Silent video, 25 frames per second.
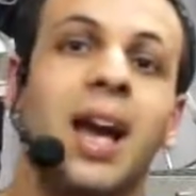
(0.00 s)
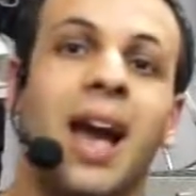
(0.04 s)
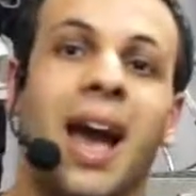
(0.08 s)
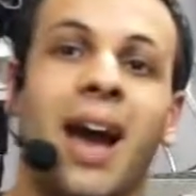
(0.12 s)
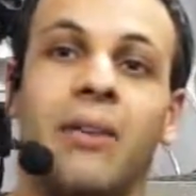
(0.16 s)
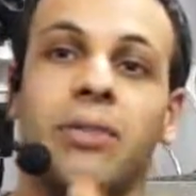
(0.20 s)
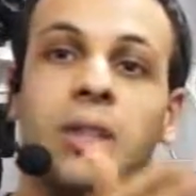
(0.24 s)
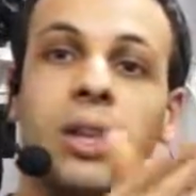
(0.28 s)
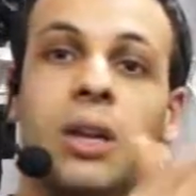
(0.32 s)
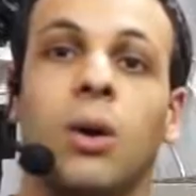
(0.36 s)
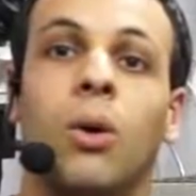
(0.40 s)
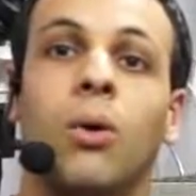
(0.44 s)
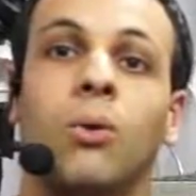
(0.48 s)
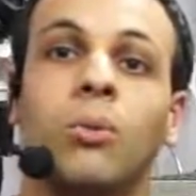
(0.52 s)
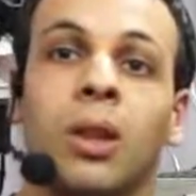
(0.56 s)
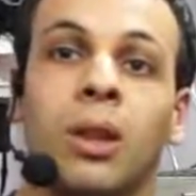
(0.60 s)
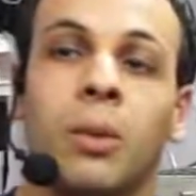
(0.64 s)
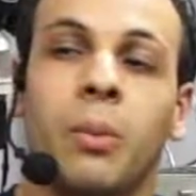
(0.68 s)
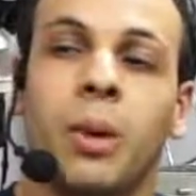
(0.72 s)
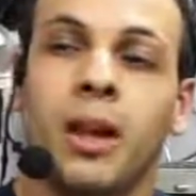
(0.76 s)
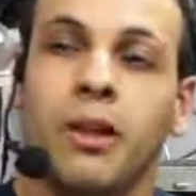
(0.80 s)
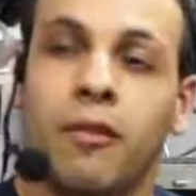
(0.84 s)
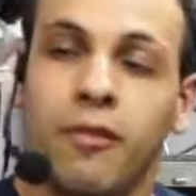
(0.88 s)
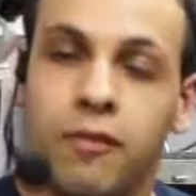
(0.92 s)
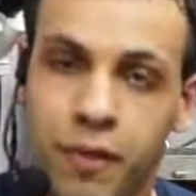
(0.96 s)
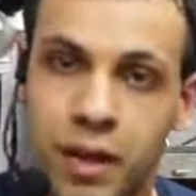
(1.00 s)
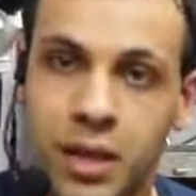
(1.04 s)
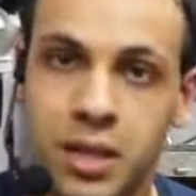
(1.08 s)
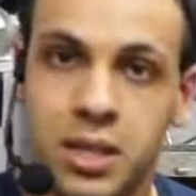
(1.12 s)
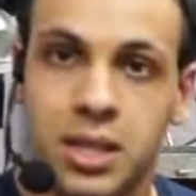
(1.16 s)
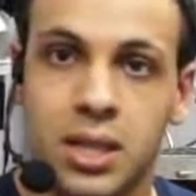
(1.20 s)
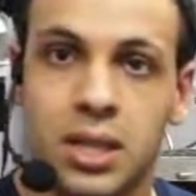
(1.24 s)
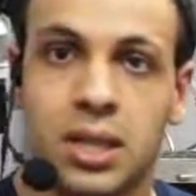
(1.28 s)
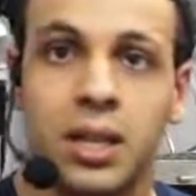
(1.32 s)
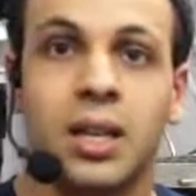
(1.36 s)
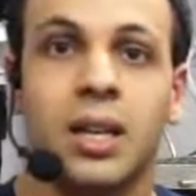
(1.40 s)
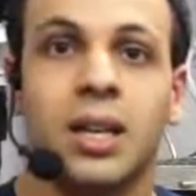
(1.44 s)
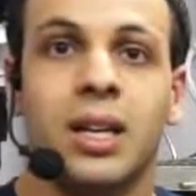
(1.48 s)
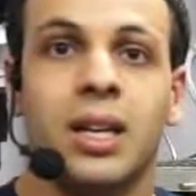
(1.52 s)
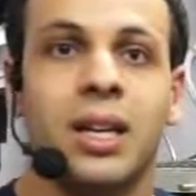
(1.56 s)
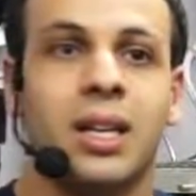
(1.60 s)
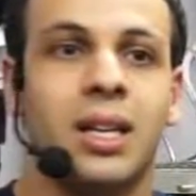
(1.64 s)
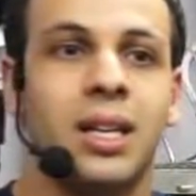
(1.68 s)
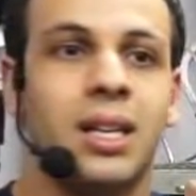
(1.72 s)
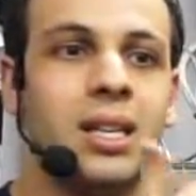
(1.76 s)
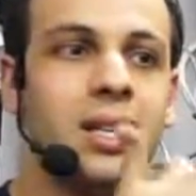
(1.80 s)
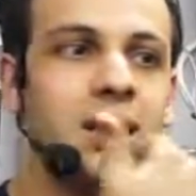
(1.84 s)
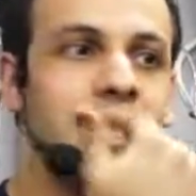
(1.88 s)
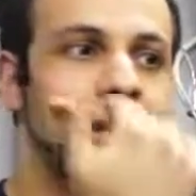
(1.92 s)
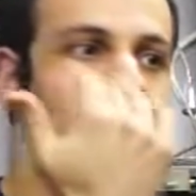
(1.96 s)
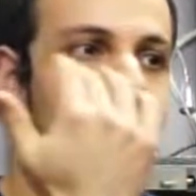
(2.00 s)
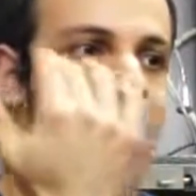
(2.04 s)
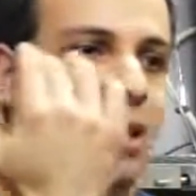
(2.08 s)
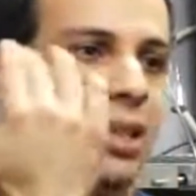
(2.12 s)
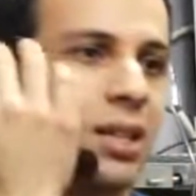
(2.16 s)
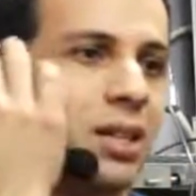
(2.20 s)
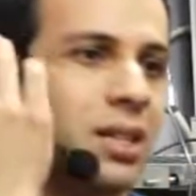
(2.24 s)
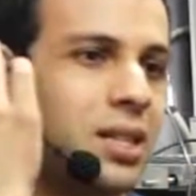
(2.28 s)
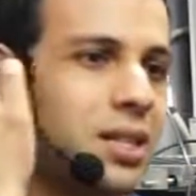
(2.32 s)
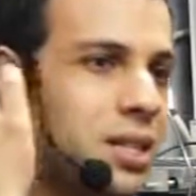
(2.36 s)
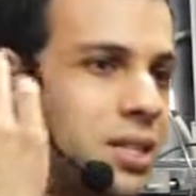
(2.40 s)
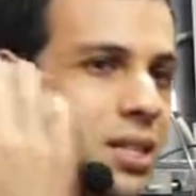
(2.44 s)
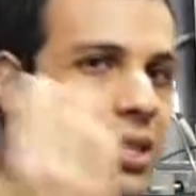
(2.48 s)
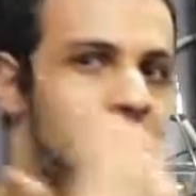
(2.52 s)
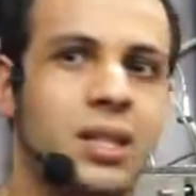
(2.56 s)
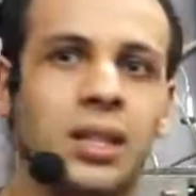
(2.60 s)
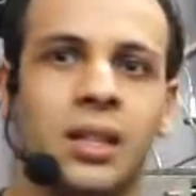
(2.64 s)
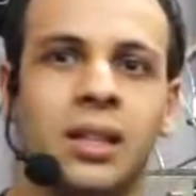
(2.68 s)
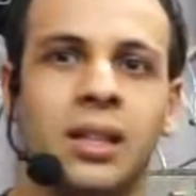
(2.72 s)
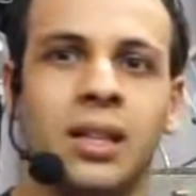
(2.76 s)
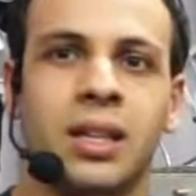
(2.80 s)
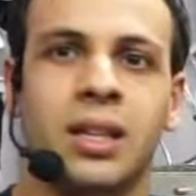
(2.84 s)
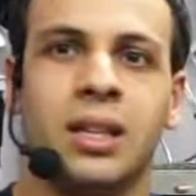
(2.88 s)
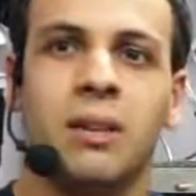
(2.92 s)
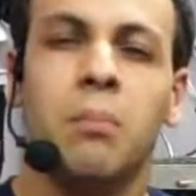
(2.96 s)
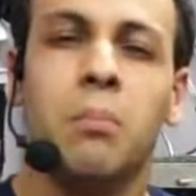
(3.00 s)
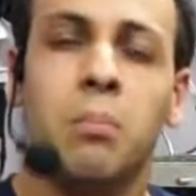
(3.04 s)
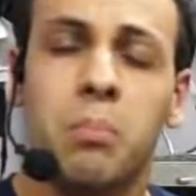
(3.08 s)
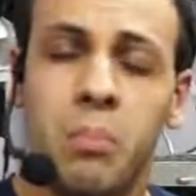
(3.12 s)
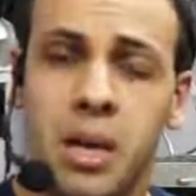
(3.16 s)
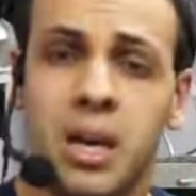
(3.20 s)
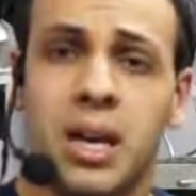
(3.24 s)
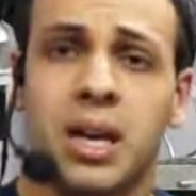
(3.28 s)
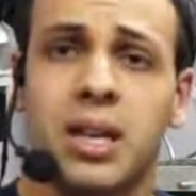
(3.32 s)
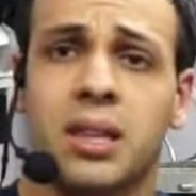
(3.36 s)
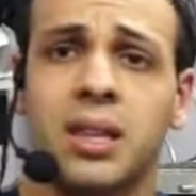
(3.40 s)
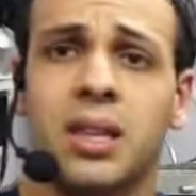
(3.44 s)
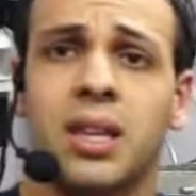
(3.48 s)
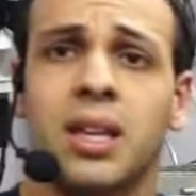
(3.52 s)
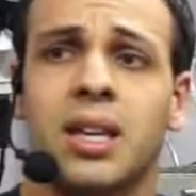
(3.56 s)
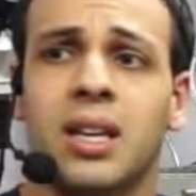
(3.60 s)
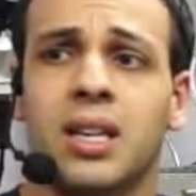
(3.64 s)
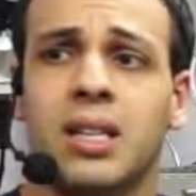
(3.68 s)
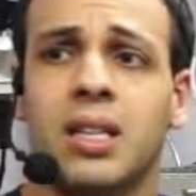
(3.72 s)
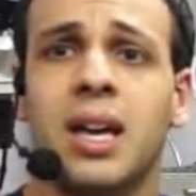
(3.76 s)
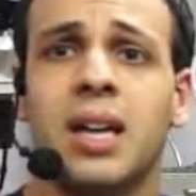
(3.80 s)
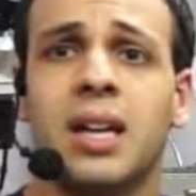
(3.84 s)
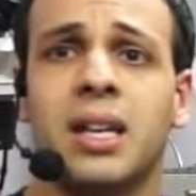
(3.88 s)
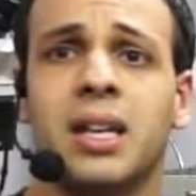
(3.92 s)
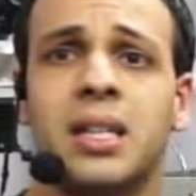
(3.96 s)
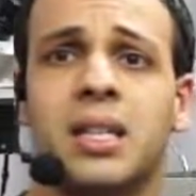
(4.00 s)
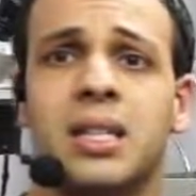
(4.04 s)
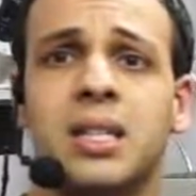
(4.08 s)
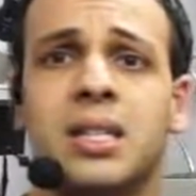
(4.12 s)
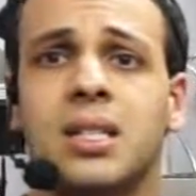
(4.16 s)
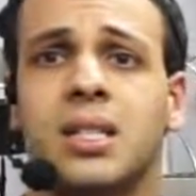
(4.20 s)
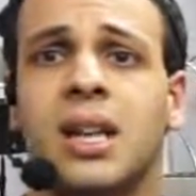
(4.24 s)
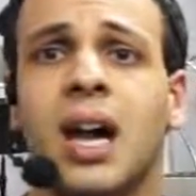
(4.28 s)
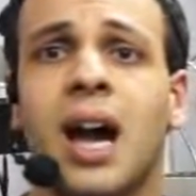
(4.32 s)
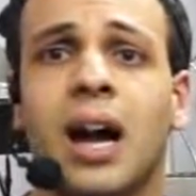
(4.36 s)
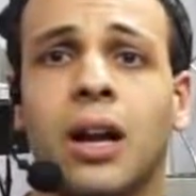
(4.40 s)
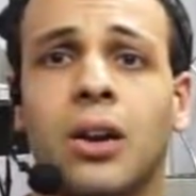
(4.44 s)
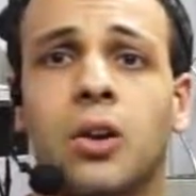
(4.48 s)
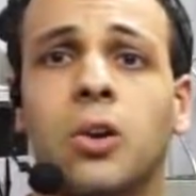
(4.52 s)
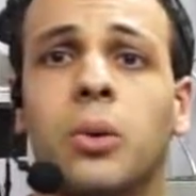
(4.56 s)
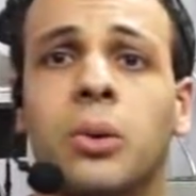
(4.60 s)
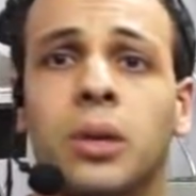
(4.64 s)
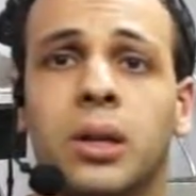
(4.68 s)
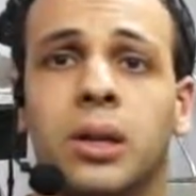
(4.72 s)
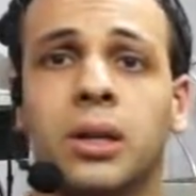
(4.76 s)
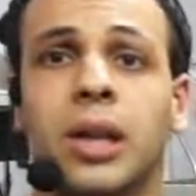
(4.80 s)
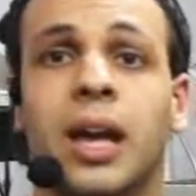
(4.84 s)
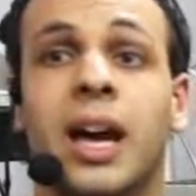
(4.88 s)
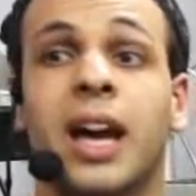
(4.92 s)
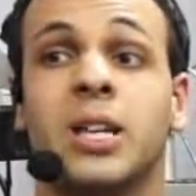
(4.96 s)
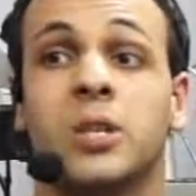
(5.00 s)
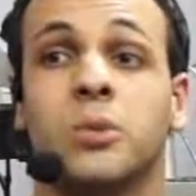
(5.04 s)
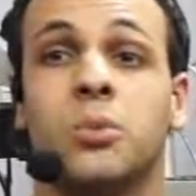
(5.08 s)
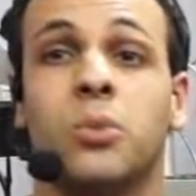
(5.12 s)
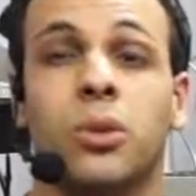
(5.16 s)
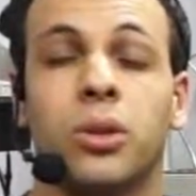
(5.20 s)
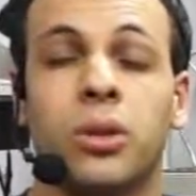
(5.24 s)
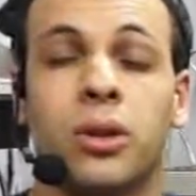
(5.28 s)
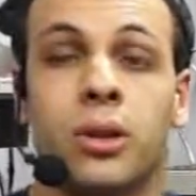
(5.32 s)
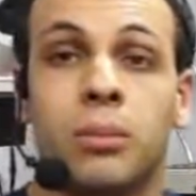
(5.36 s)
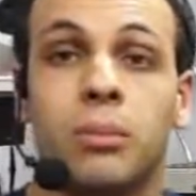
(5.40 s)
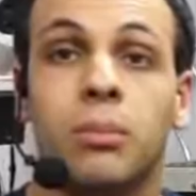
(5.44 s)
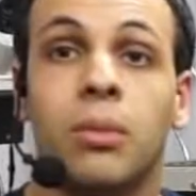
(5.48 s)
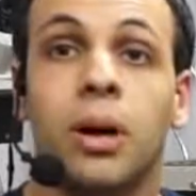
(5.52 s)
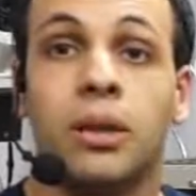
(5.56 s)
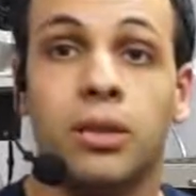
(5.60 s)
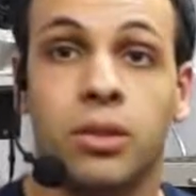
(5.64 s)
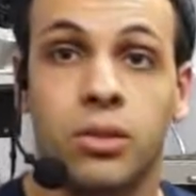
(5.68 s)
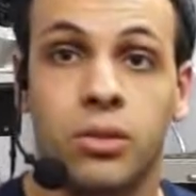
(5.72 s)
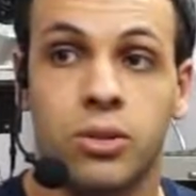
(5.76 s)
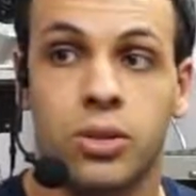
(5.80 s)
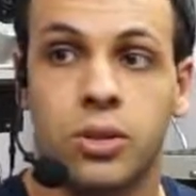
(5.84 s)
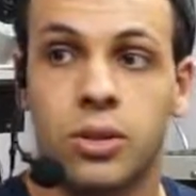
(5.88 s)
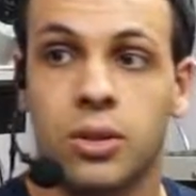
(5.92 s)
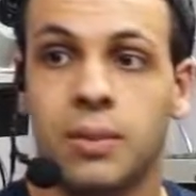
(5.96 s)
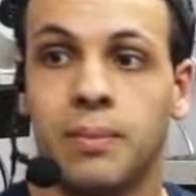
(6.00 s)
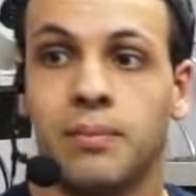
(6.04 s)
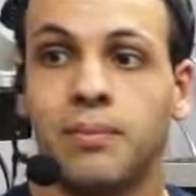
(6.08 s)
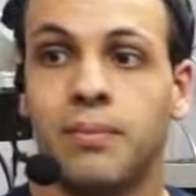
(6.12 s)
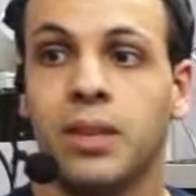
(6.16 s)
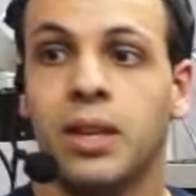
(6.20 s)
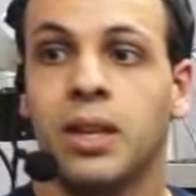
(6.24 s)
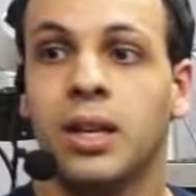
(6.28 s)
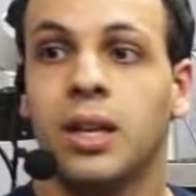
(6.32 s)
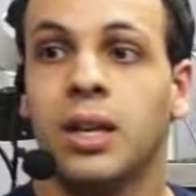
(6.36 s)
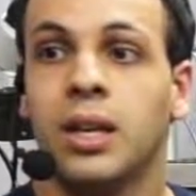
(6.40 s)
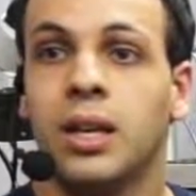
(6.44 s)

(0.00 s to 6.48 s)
how the only way to fix it is an, a silly myth that is not going to last more than a month or two